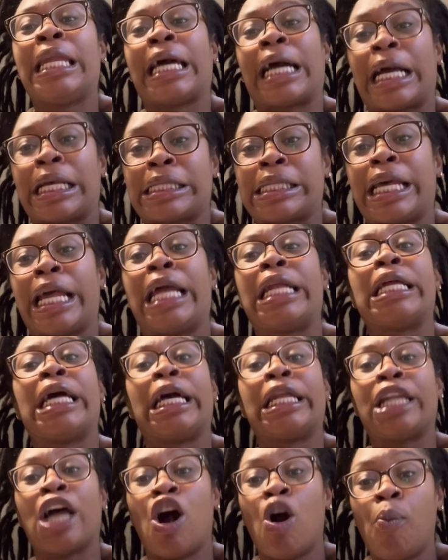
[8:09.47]
Like I said,
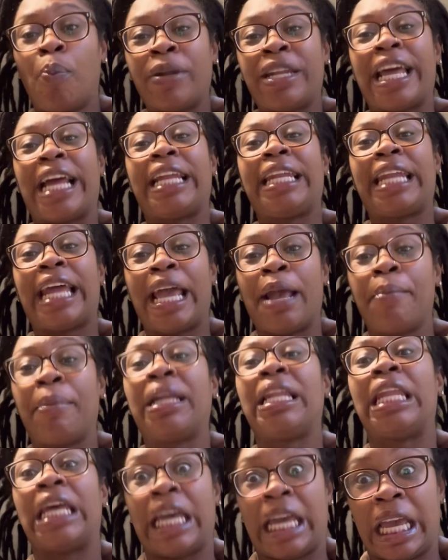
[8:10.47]
nothing open and late but
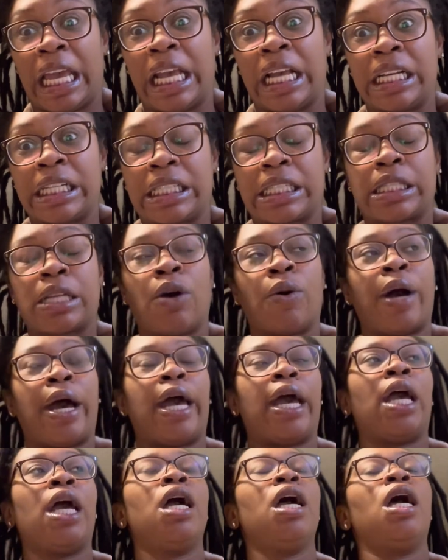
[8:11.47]
legs.
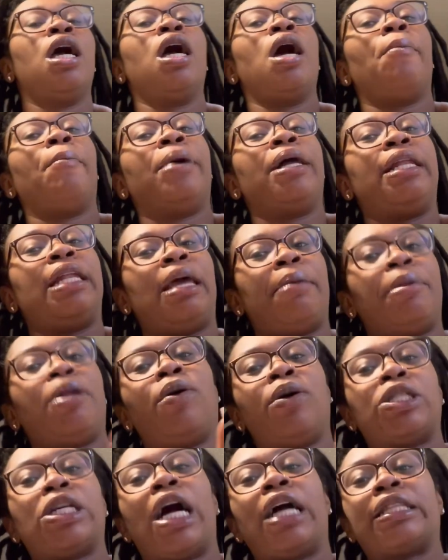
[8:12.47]
Okay? But let me know
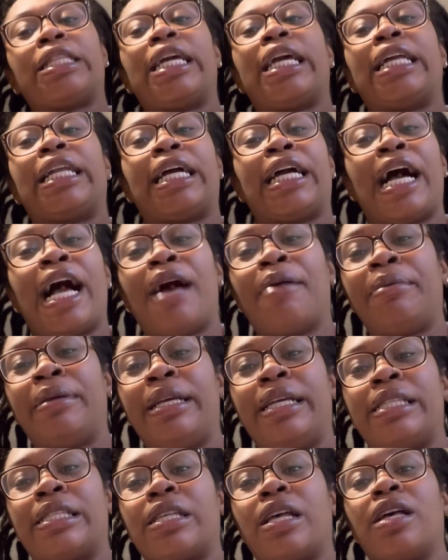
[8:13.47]
what y'all think in the
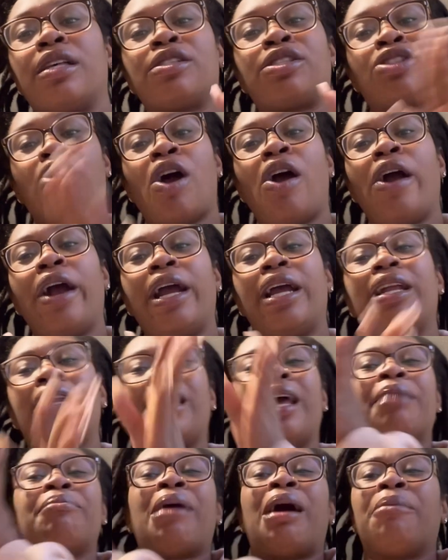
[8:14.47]
comments. Sorry
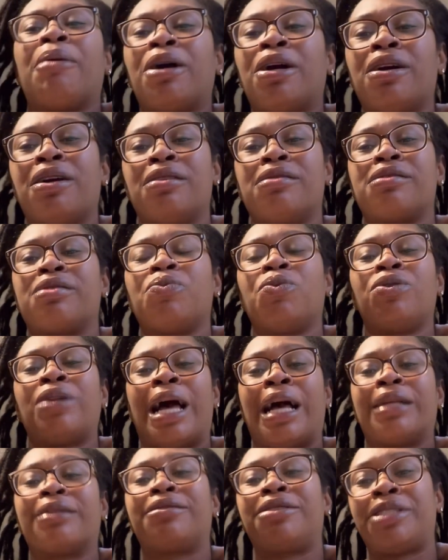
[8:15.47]
that my birds will
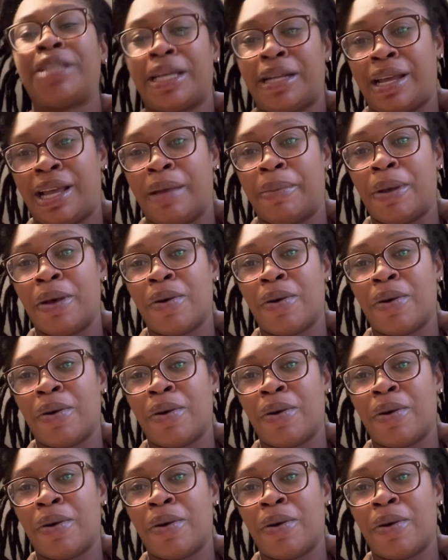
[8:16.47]
not shut up.